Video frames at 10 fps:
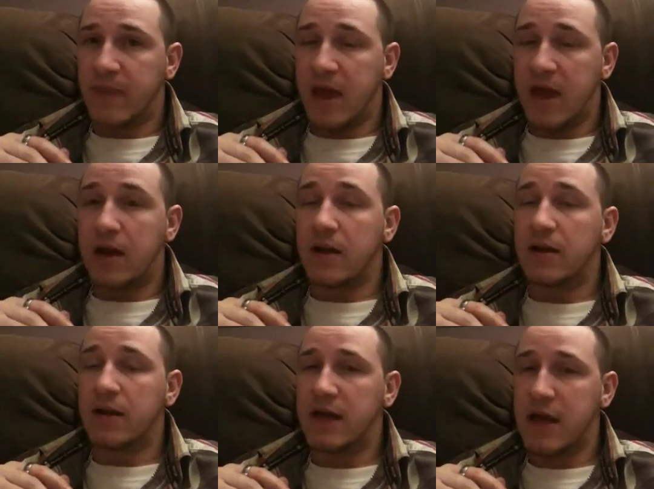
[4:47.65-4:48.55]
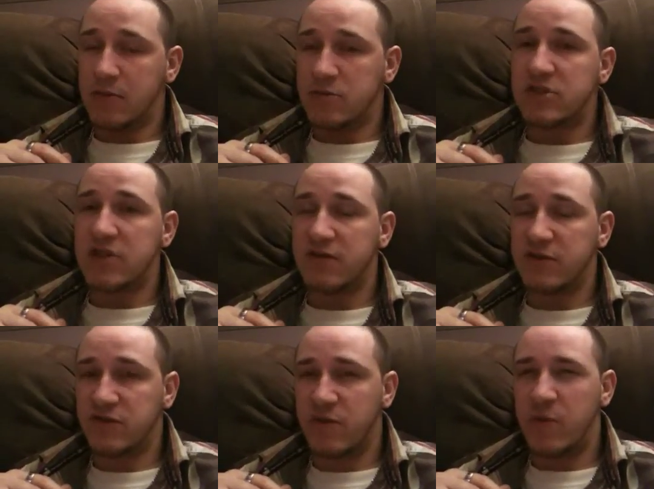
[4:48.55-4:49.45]
and the game
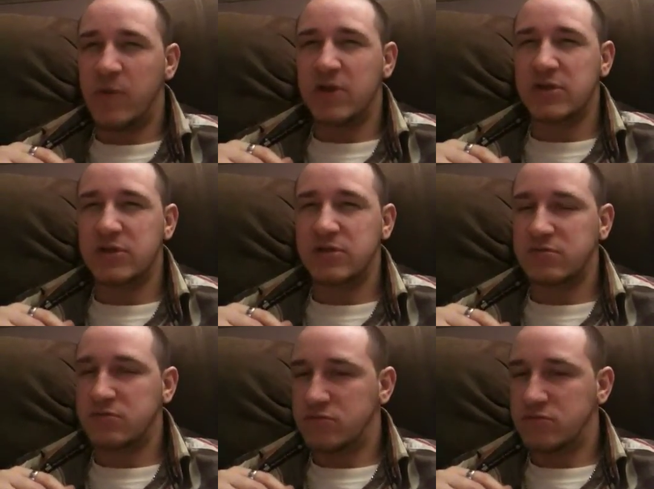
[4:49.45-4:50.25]
suffers from it because